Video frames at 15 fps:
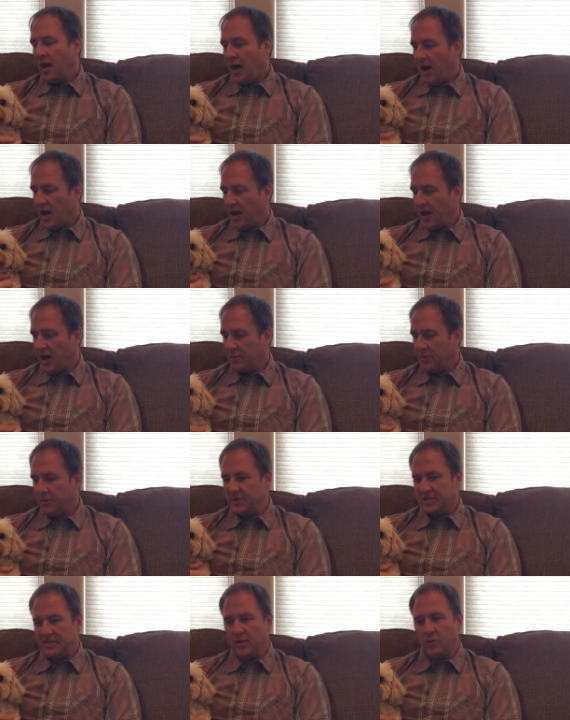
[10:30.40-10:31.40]
her. Um, let
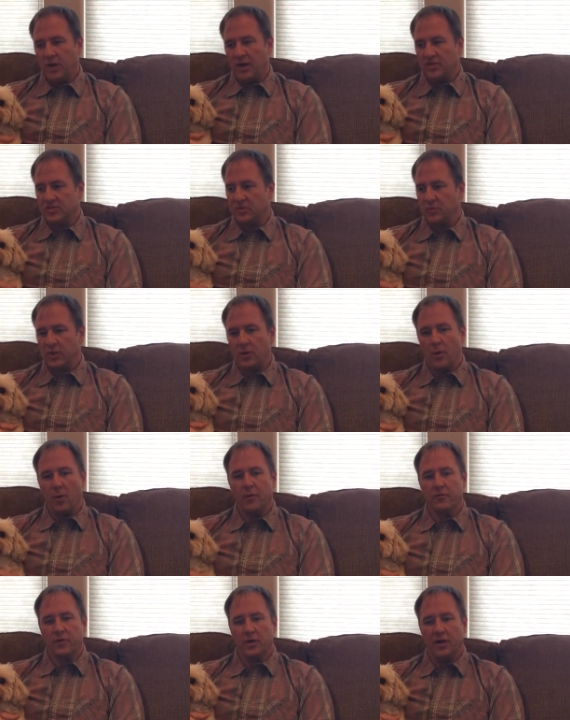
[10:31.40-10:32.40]
me see, what else did we go
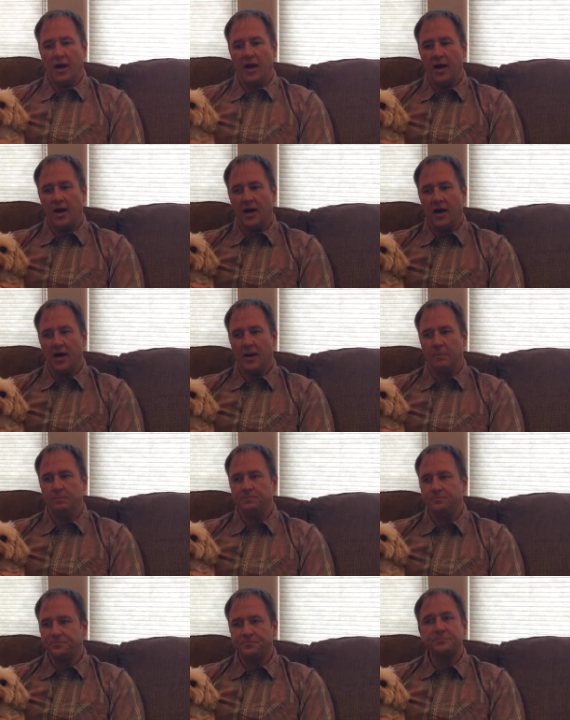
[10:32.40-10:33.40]
over?
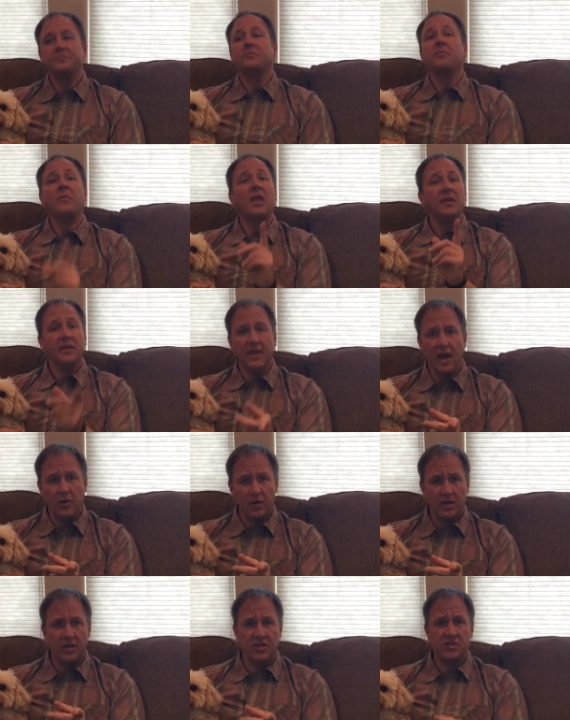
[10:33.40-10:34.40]
Um,
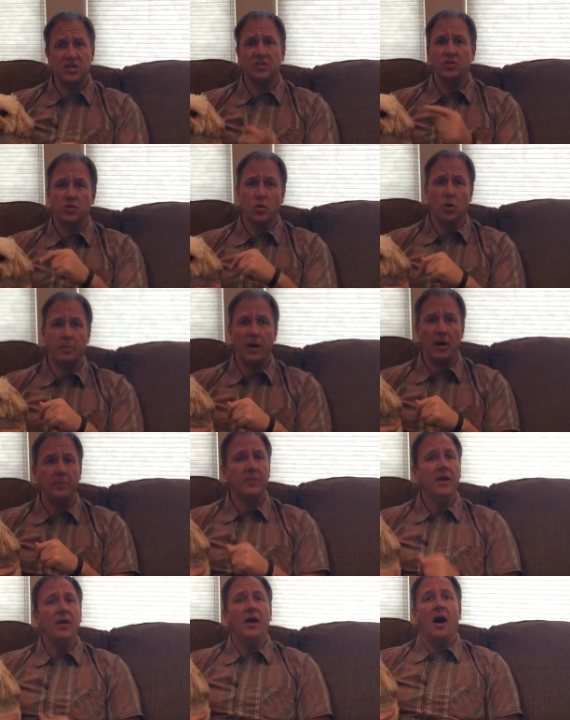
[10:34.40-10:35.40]
counter conditioning, the doorbell.
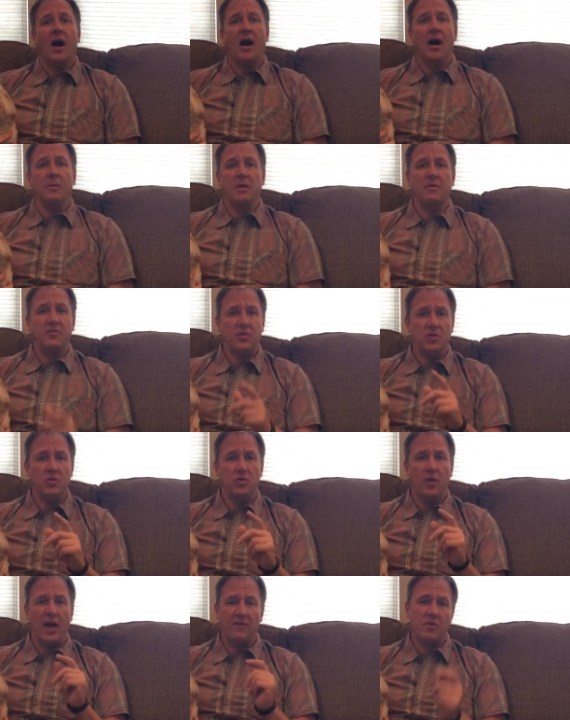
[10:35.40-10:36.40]
Um, if
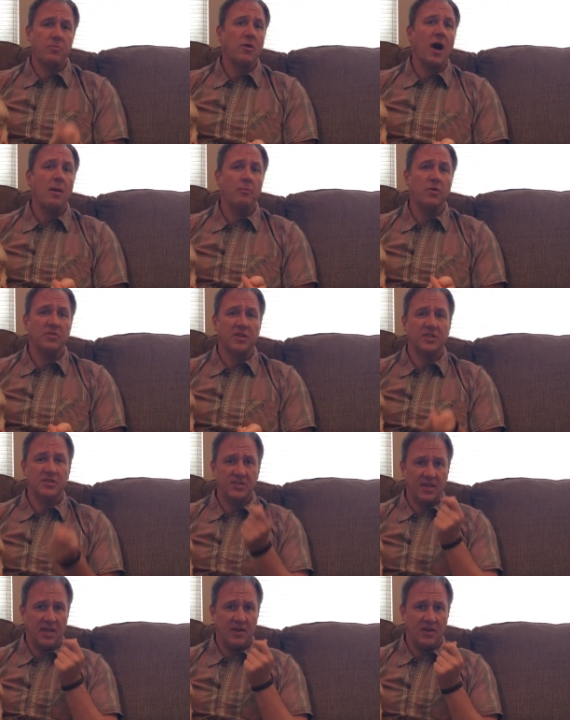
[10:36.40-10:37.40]
you have a problem with
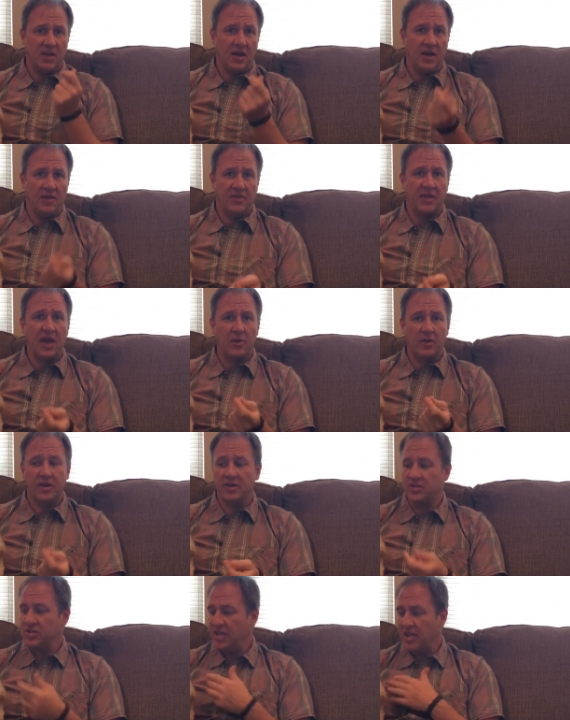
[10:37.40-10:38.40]
us and uh, the counter
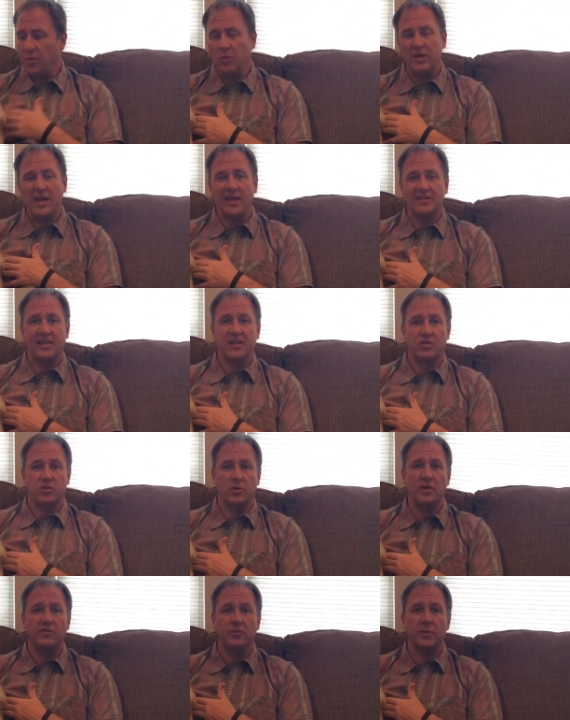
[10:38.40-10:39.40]
conditioning, he would not take a
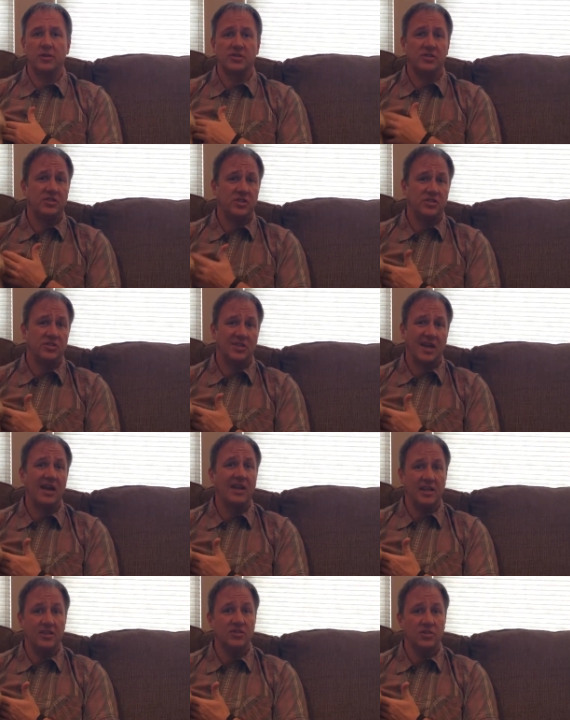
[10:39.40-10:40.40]
treat from us because he's
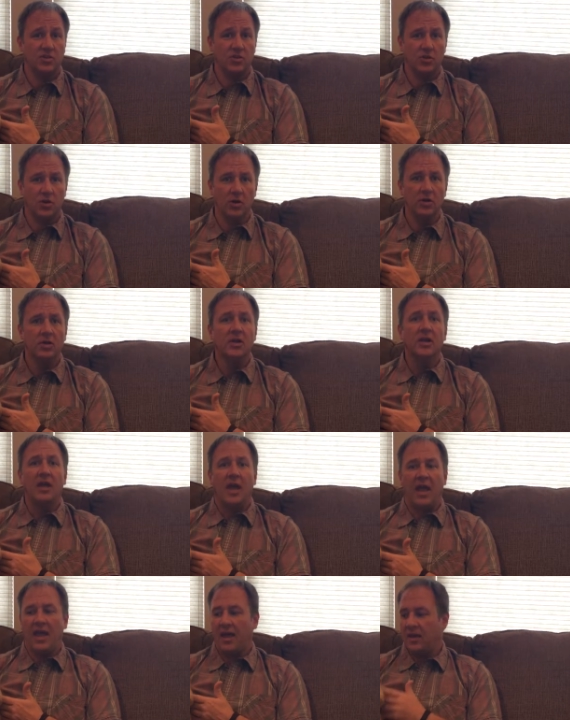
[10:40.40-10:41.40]
kind of insecure
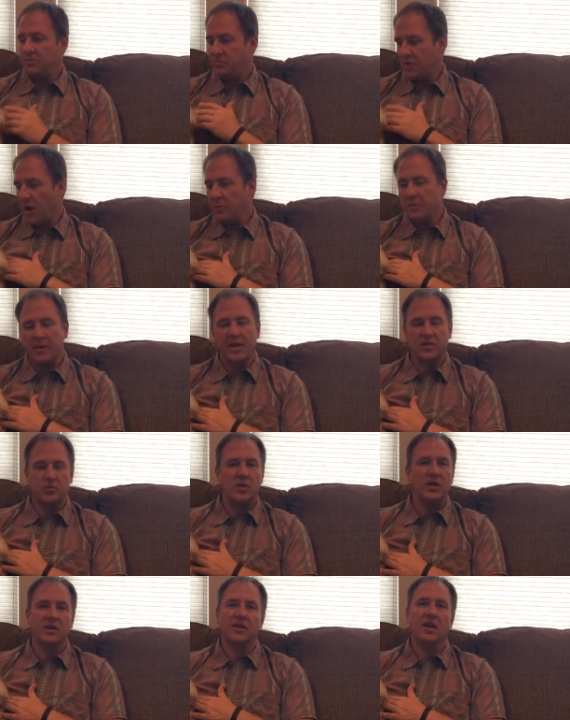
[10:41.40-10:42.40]
and probably because
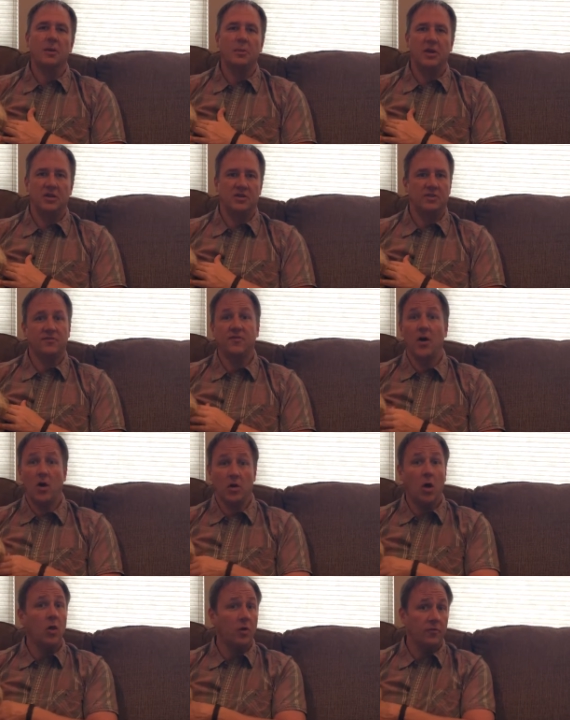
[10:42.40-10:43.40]
we didn't come in and just
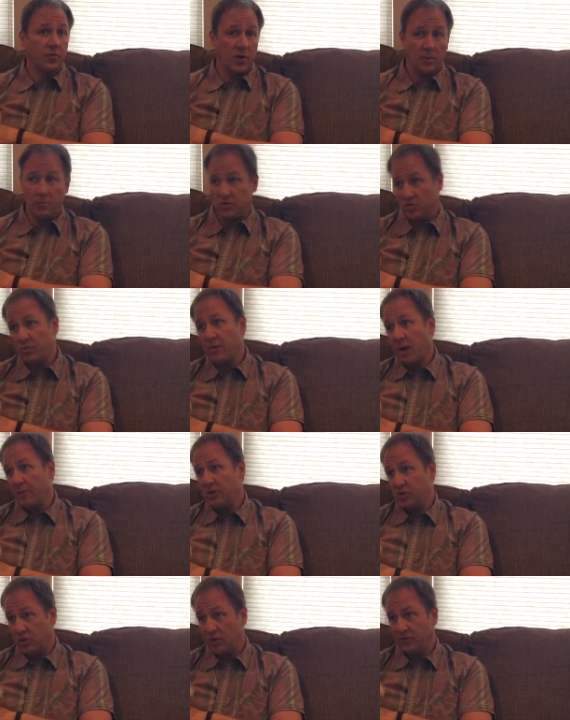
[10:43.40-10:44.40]
fallen all over him, which we
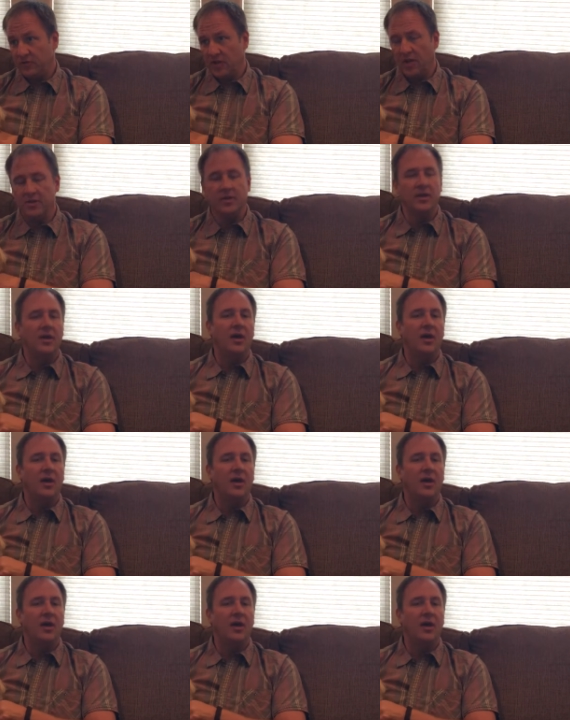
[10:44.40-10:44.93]
probably should have done.